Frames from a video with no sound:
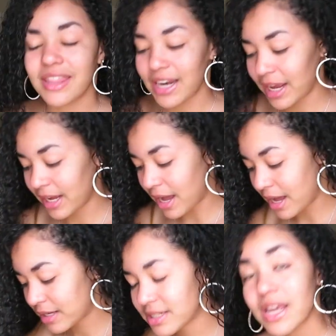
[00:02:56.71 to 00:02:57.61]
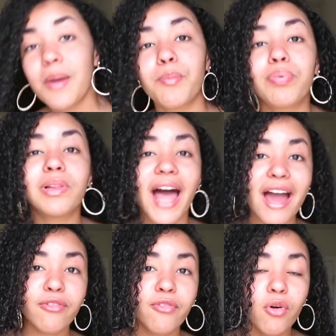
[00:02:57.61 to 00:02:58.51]
Then I got
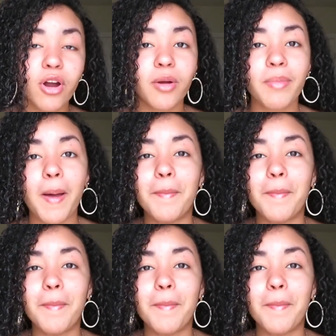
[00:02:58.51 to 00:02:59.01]
platform